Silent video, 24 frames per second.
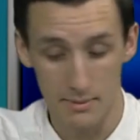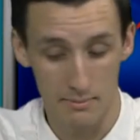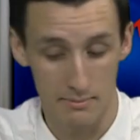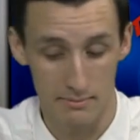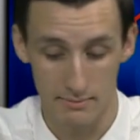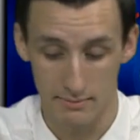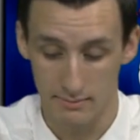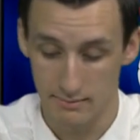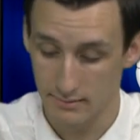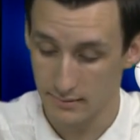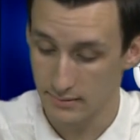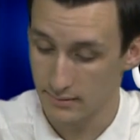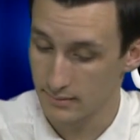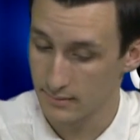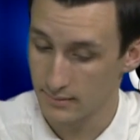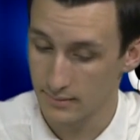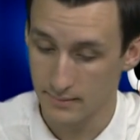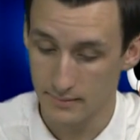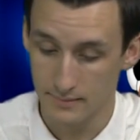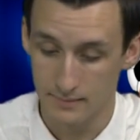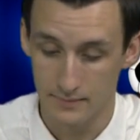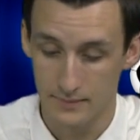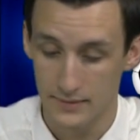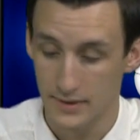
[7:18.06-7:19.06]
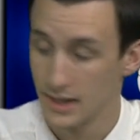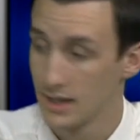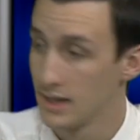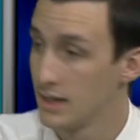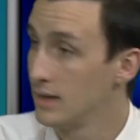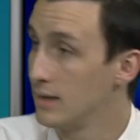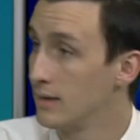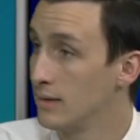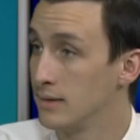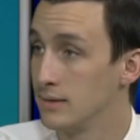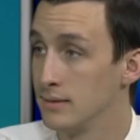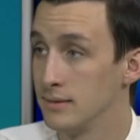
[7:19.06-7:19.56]
opinion, and Josh McDaniel.
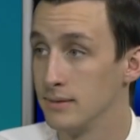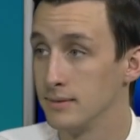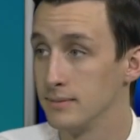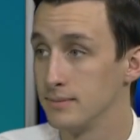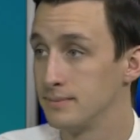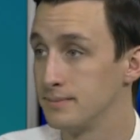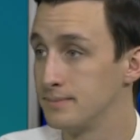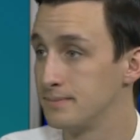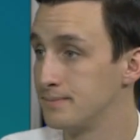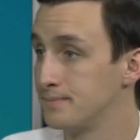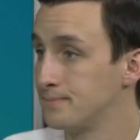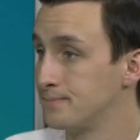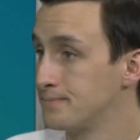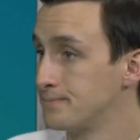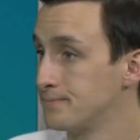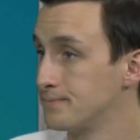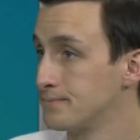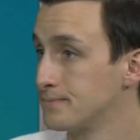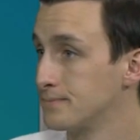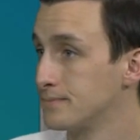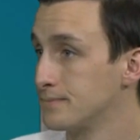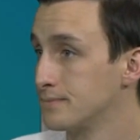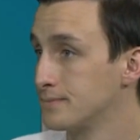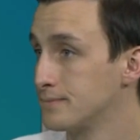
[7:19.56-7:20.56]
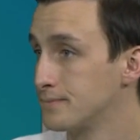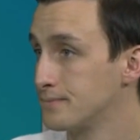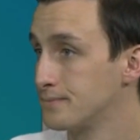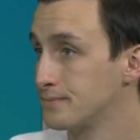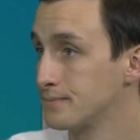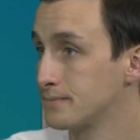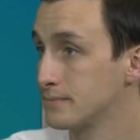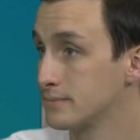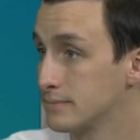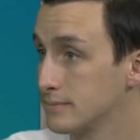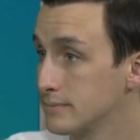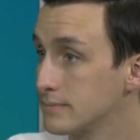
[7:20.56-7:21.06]
And so there's the next
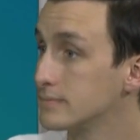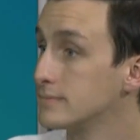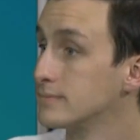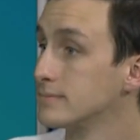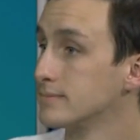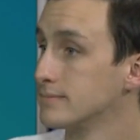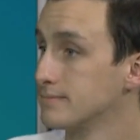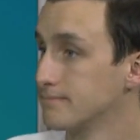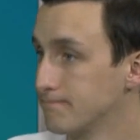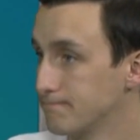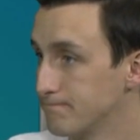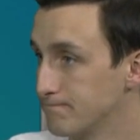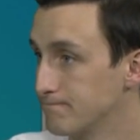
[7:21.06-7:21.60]
man up, and it'll be interesting.